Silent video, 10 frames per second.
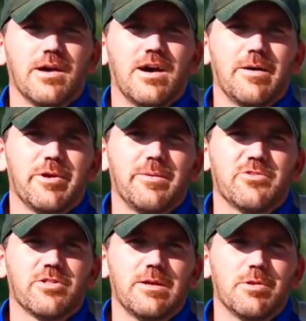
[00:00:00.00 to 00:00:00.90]
Hi, my name
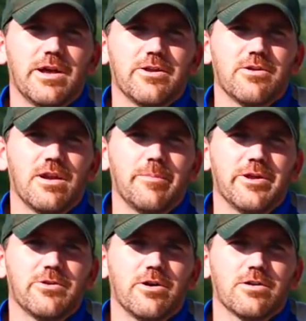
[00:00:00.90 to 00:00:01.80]
is Clay Blackketter, and I'm
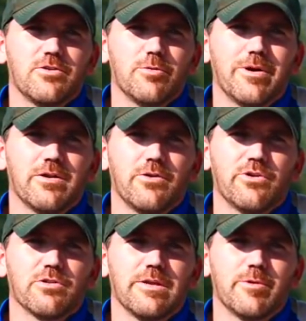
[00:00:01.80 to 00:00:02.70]
here to talk to you about Know
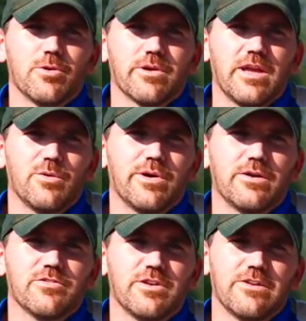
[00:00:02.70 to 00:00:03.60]
Your Limit or
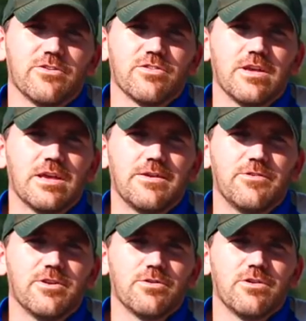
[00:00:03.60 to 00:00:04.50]
KYL stages. If
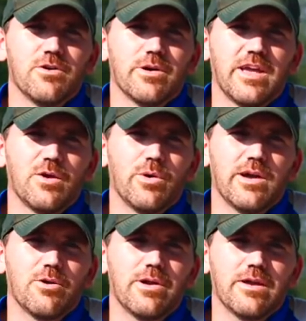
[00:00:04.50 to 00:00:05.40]
you don't know, a
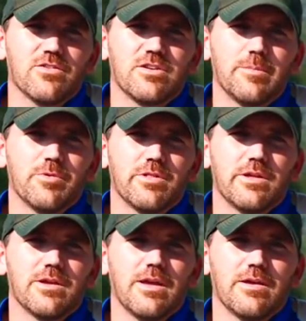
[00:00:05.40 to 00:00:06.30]
KYL rack is
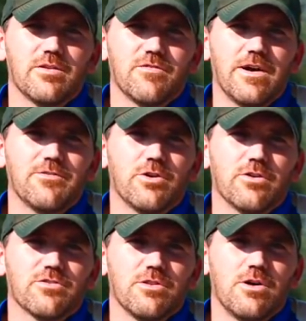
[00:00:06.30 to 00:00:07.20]
typically 5
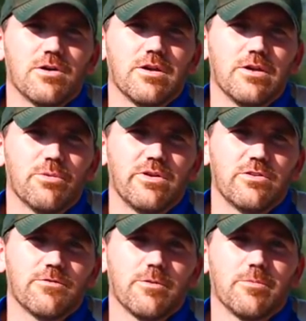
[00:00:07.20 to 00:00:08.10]
targets long,
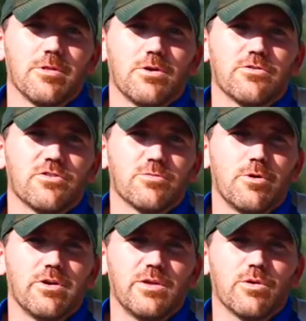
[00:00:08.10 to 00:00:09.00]
ranging from large to
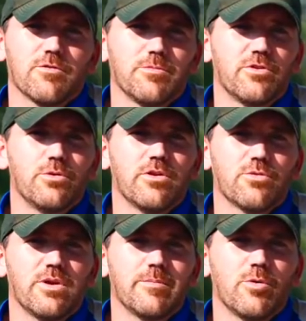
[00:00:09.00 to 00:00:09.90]
small, anywhere from 2 to
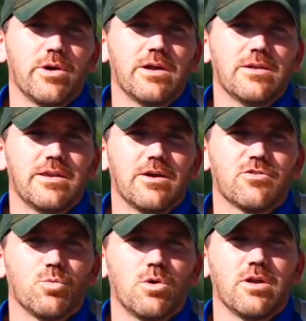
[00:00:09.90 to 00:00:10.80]
3 MOA
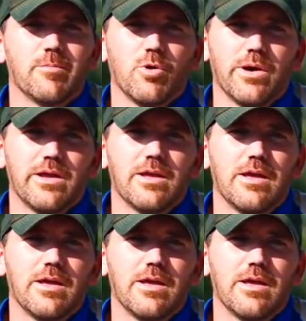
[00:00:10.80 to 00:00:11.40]
down to 1 MOA.